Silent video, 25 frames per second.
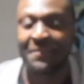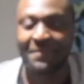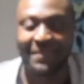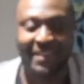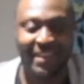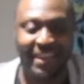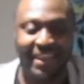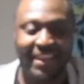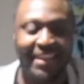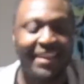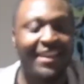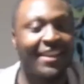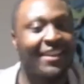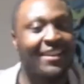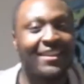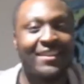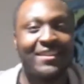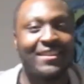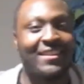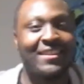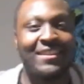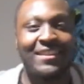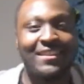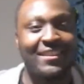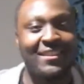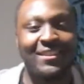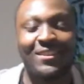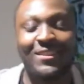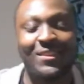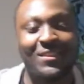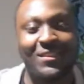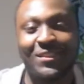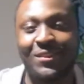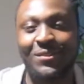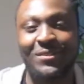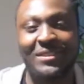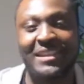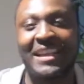Yeah,
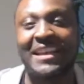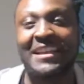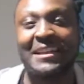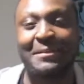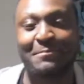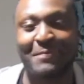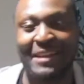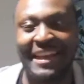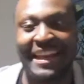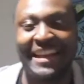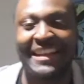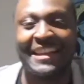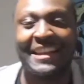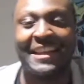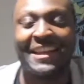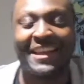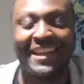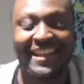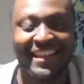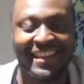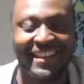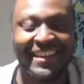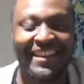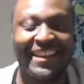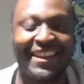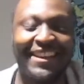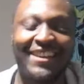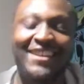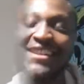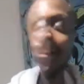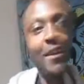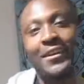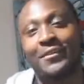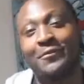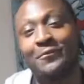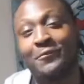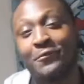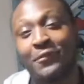don't take them lightly.
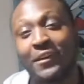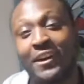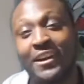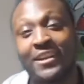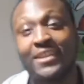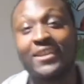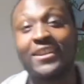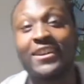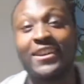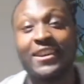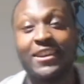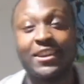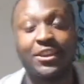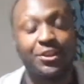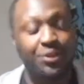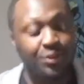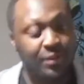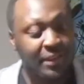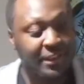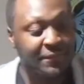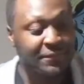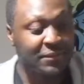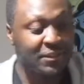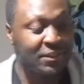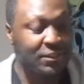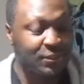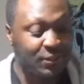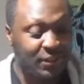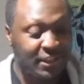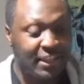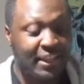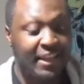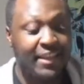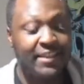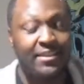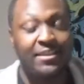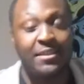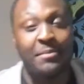And finally, you have to look
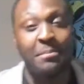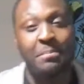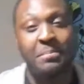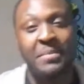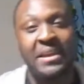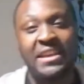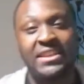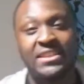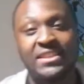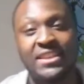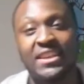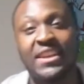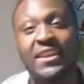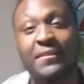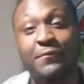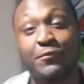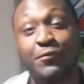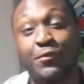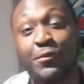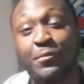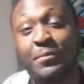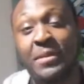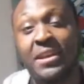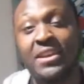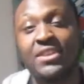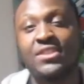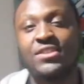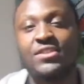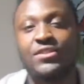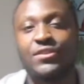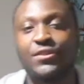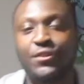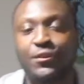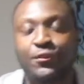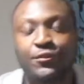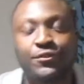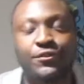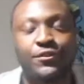at the basic information
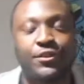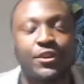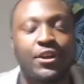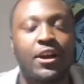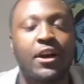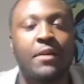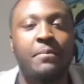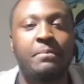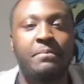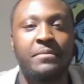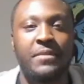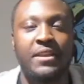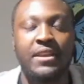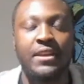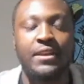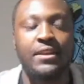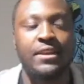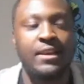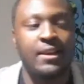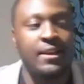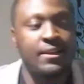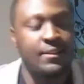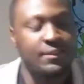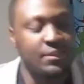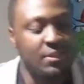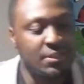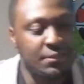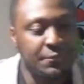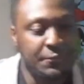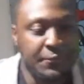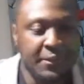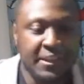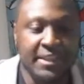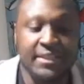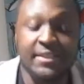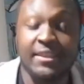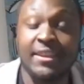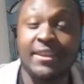on the company. So
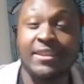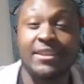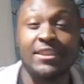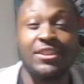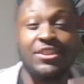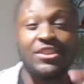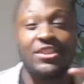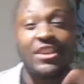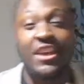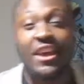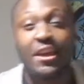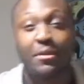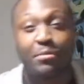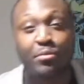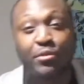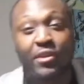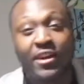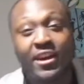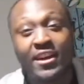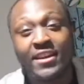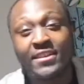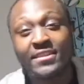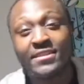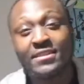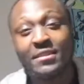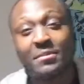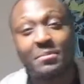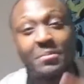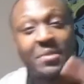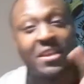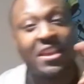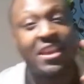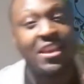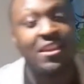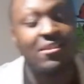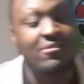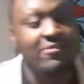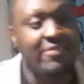things like the share price, the
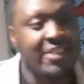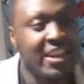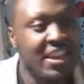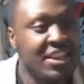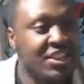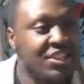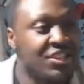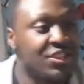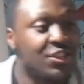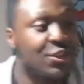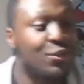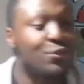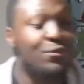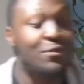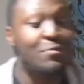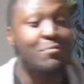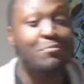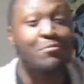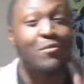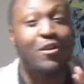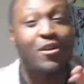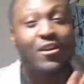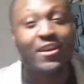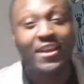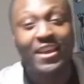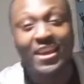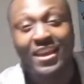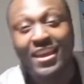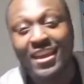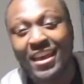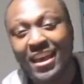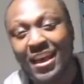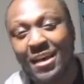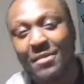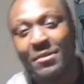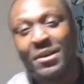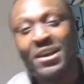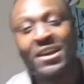PE ratio, the market
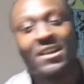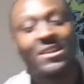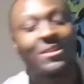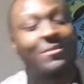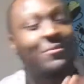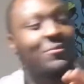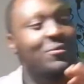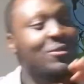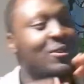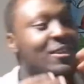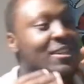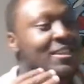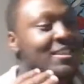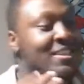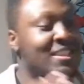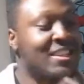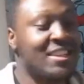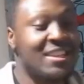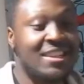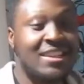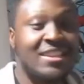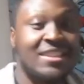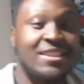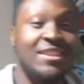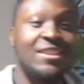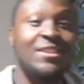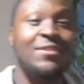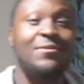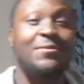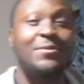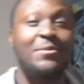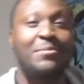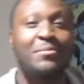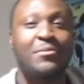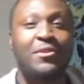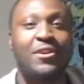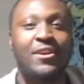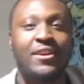cap, the volatility of the
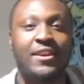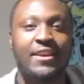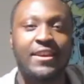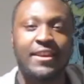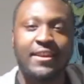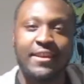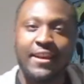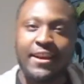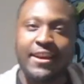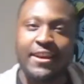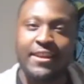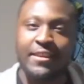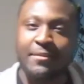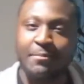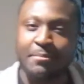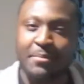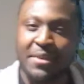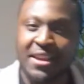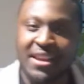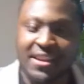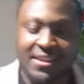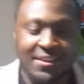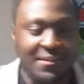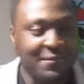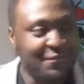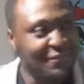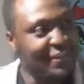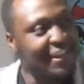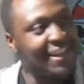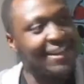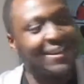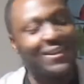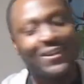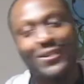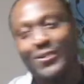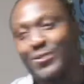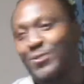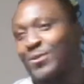market, i.e. the beta
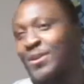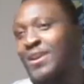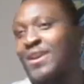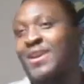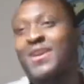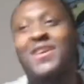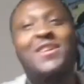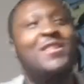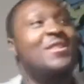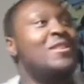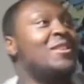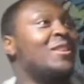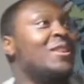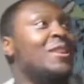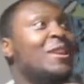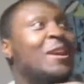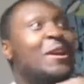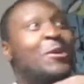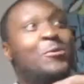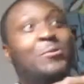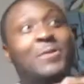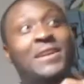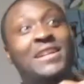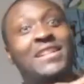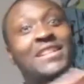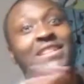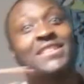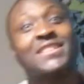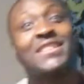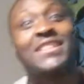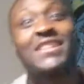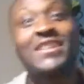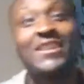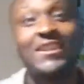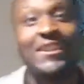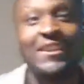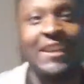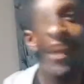value, the
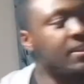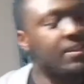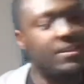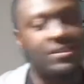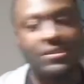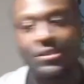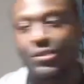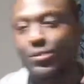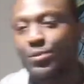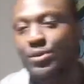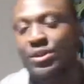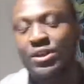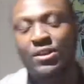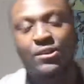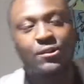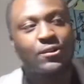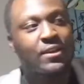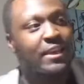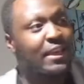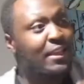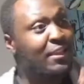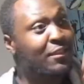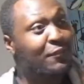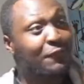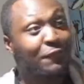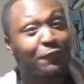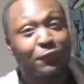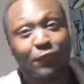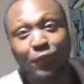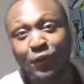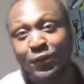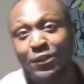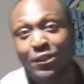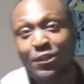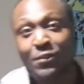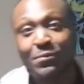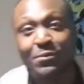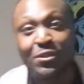liquidity. You want to look at the
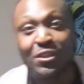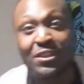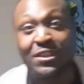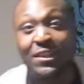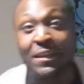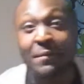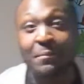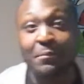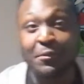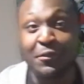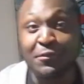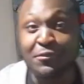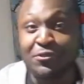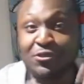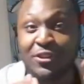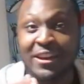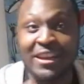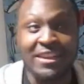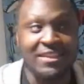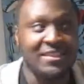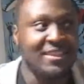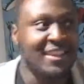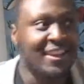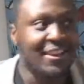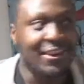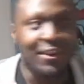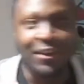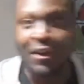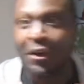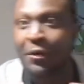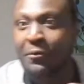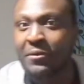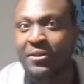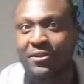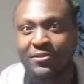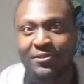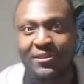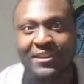volume, the number of trades that are
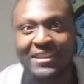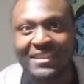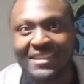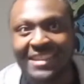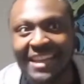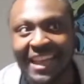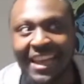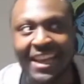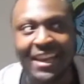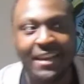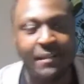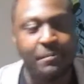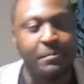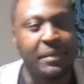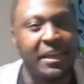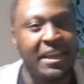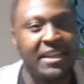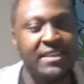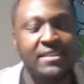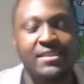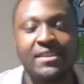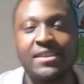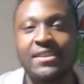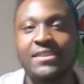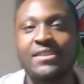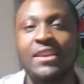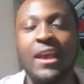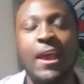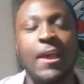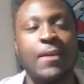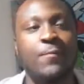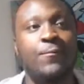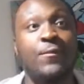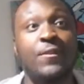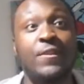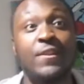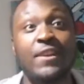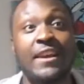going on a daily basis.
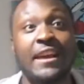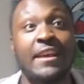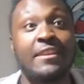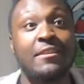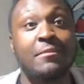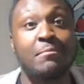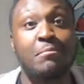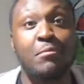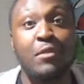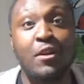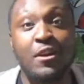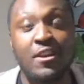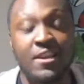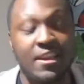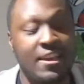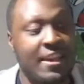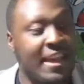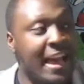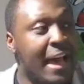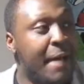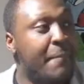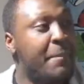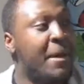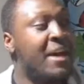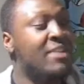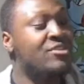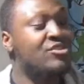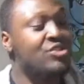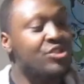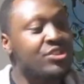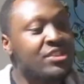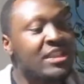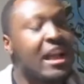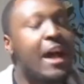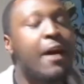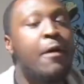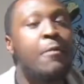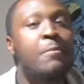You want to look at the market cap.
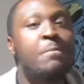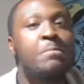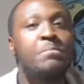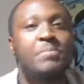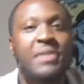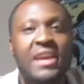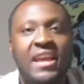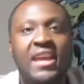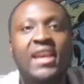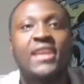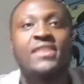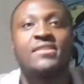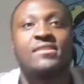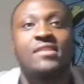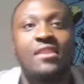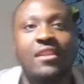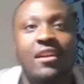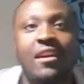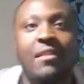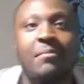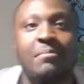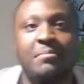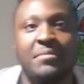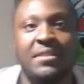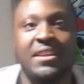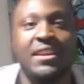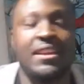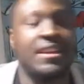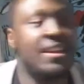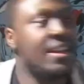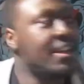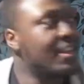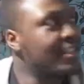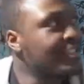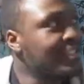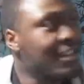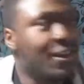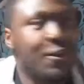Just how big is the company?
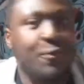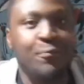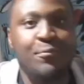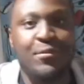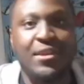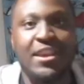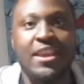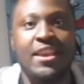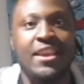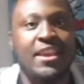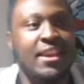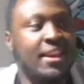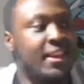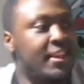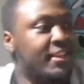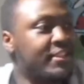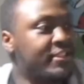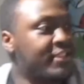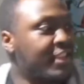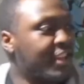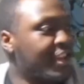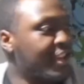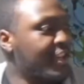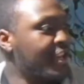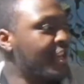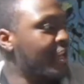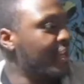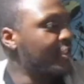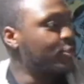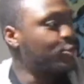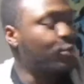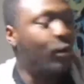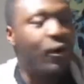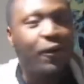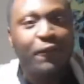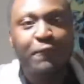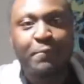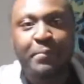Tell me, is it
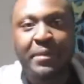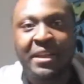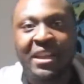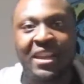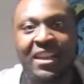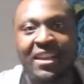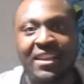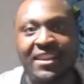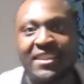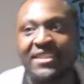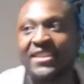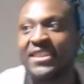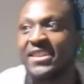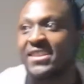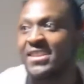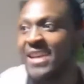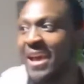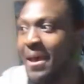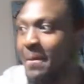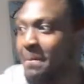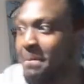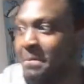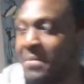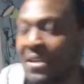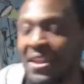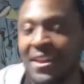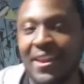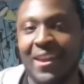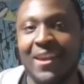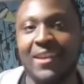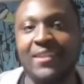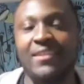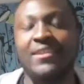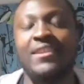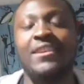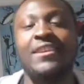12 billion? Is it 10 billion?